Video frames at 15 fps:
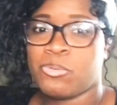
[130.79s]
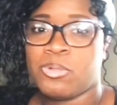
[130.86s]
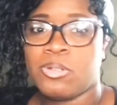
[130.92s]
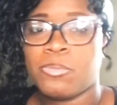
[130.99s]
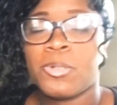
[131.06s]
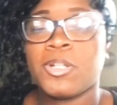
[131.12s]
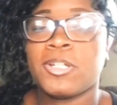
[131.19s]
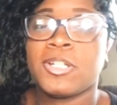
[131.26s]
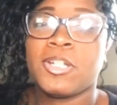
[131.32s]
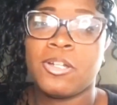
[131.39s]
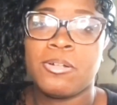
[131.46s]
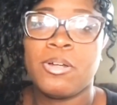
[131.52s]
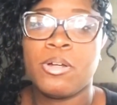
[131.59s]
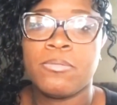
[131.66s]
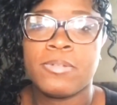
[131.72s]
we're going to go
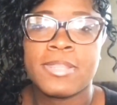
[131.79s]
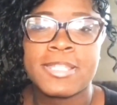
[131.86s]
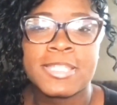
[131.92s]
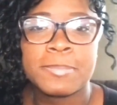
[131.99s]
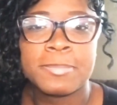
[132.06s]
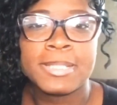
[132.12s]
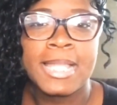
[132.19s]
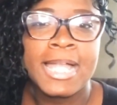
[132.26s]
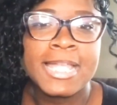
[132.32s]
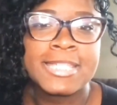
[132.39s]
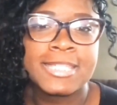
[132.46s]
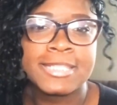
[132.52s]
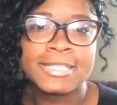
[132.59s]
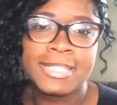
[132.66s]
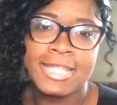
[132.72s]
over the supplies
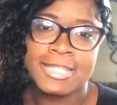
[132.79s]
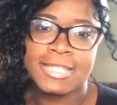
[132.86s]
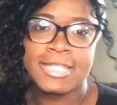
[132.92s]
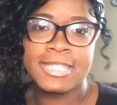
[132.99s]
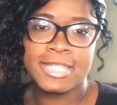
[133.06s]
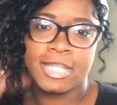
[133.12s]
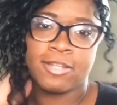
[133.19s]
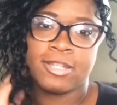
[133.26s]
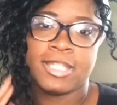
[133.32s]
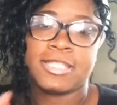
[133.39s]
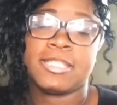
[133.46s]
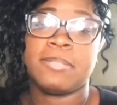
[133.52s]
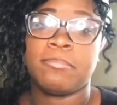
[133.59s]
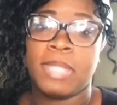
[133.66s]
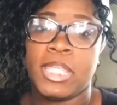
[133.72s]
necessary to
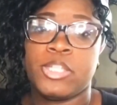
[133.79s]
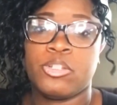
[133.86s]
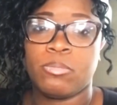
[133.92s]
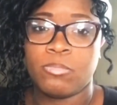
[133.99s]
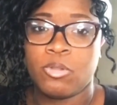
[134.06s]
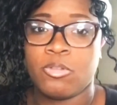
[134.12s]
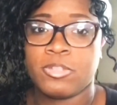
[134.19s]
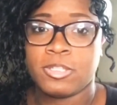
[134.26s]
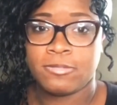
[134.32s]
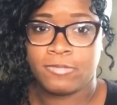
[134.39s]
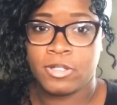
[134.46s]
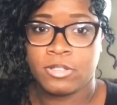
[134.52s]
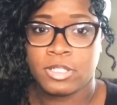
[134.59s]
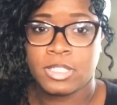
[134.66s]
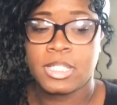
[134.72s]
make your molds first.